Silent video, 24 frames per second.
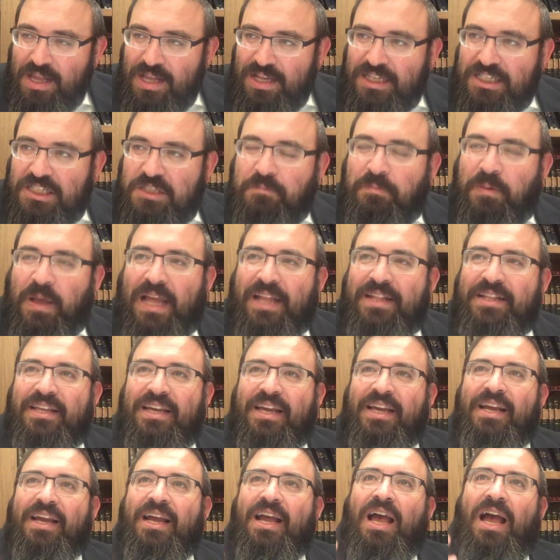
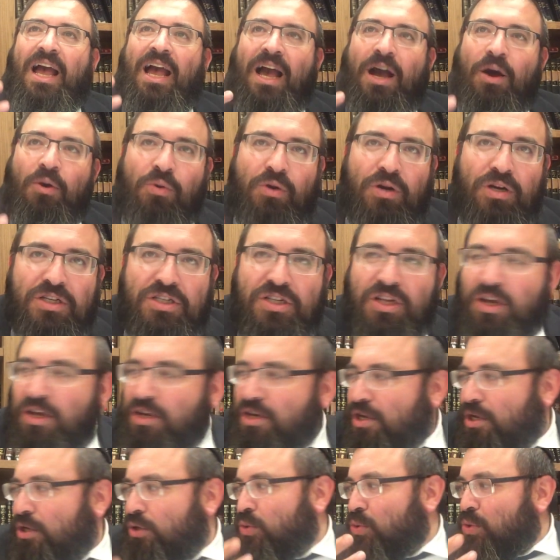spending hours
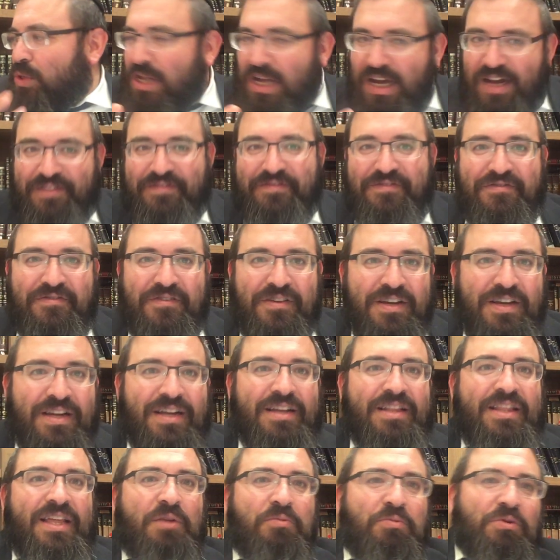on a lulav.
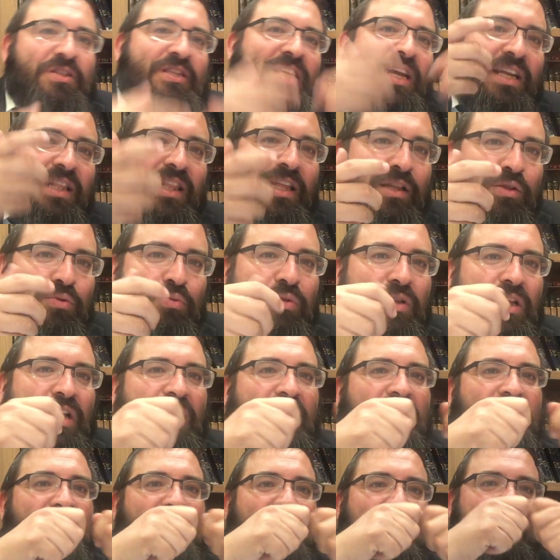They would take the
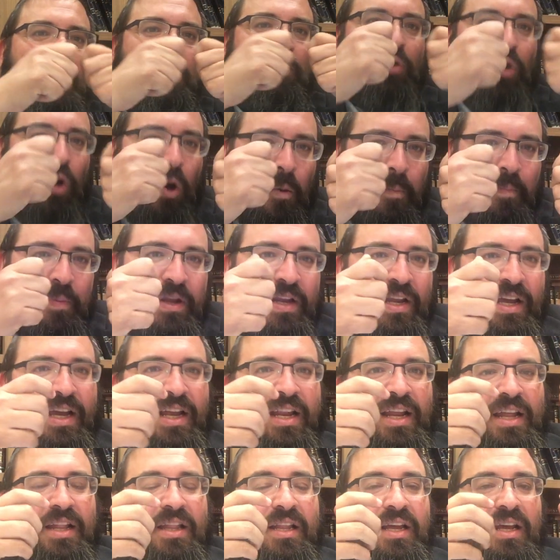lulav and they would open
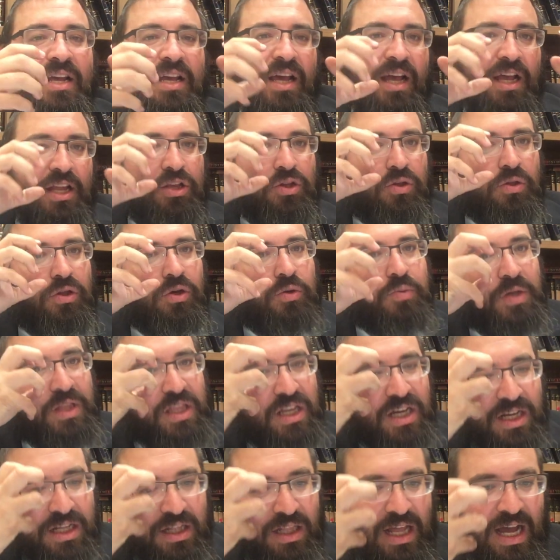it and you look with
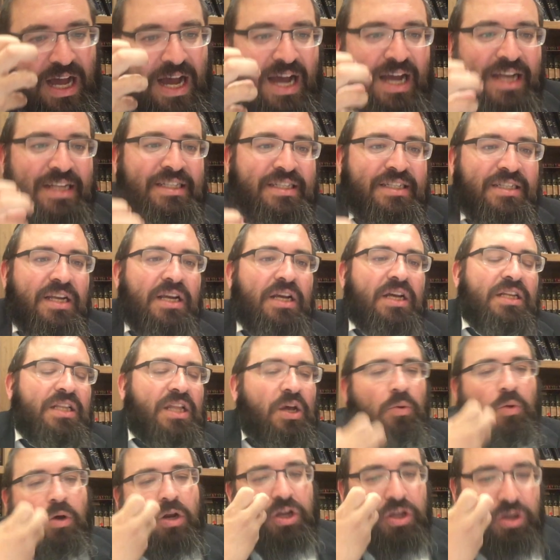a glass.
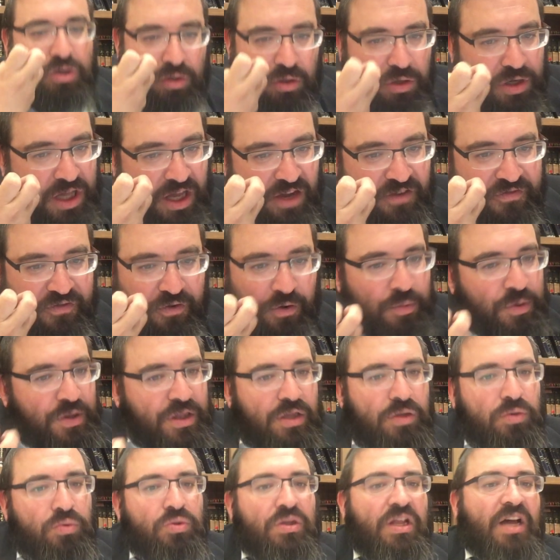Now what are you looking for with
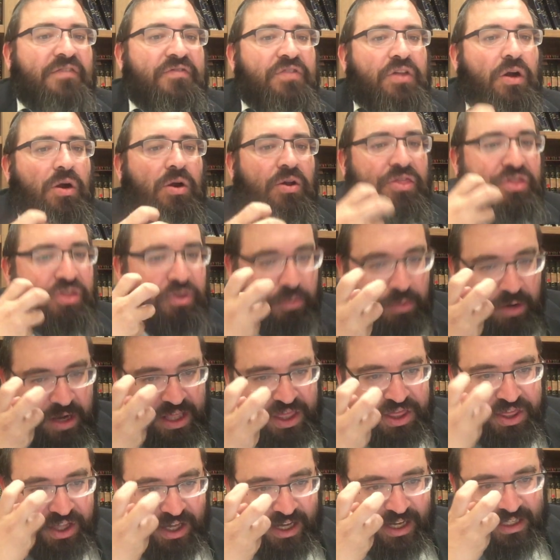the lulav? There are three
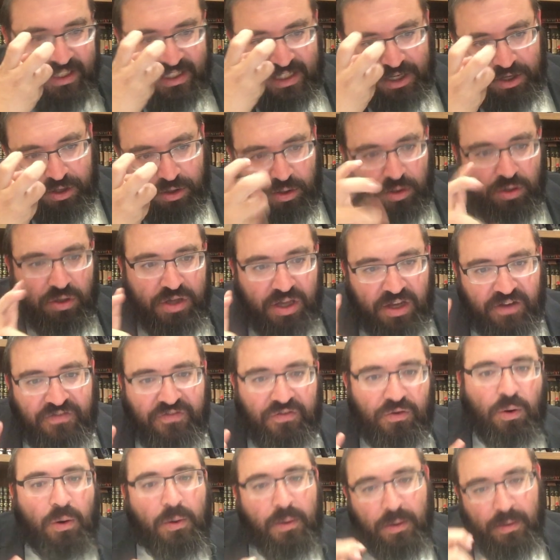things that you're looking
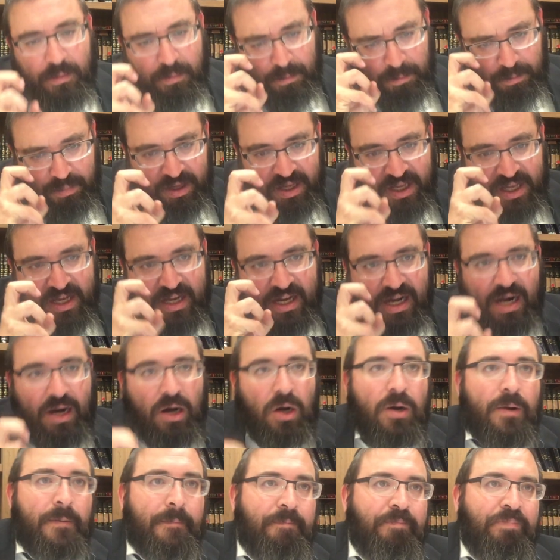for, be'ikar.